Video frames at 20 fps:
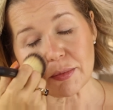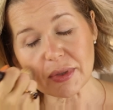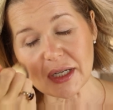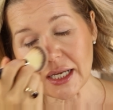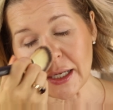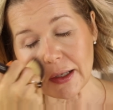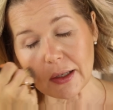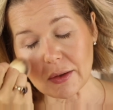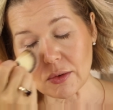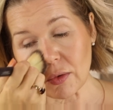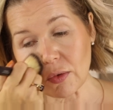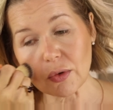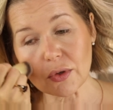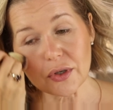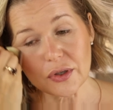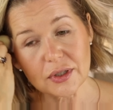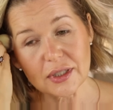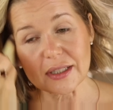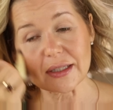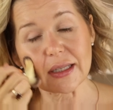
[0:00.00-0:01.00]
but I
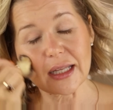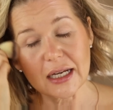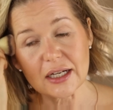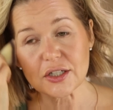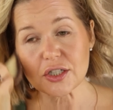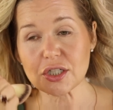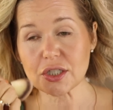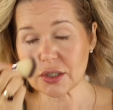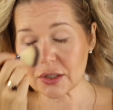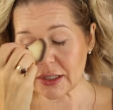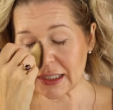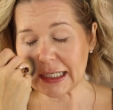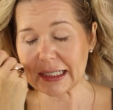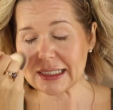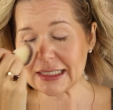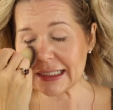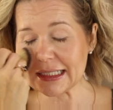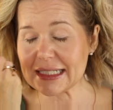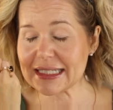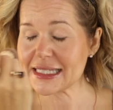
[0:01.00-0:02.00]
ordered it last year and
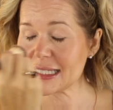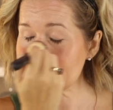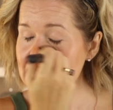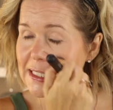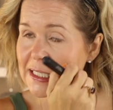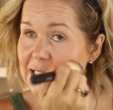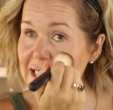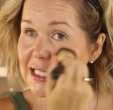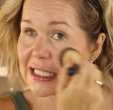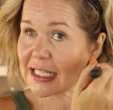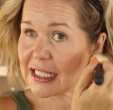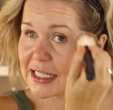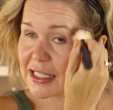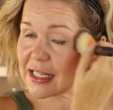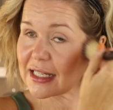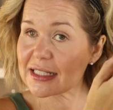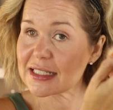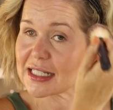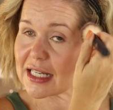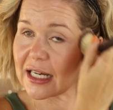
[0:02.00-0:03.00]
it is teeny
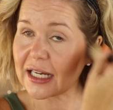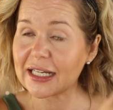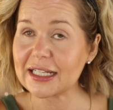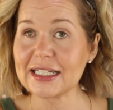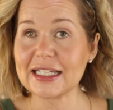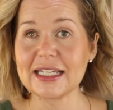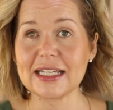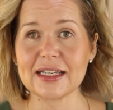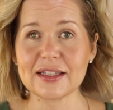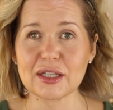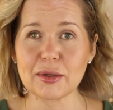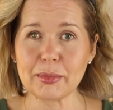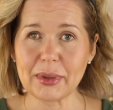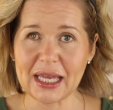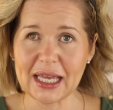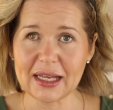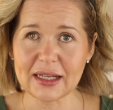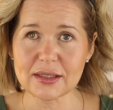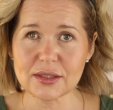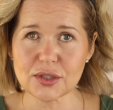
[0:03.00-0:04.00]
tiny, and the
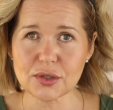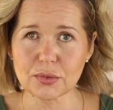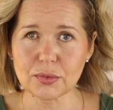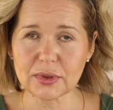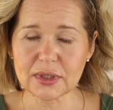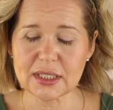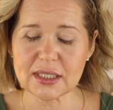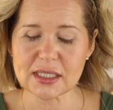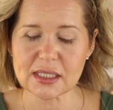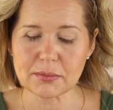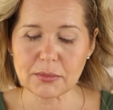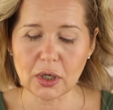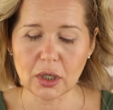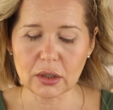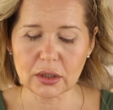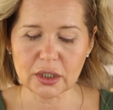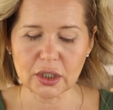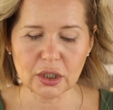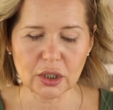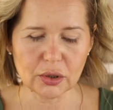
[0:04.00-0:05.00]
pans are really
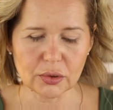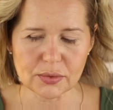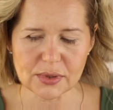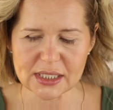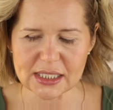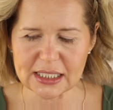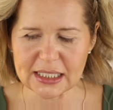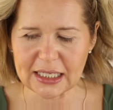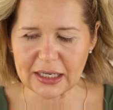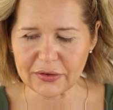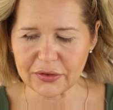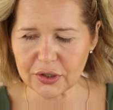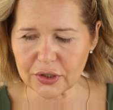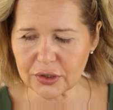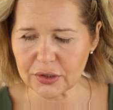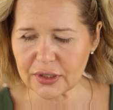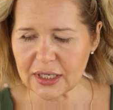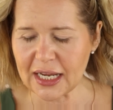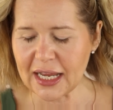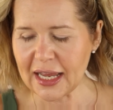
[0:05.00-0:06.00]
small and close
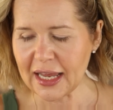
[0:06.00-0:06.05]
together.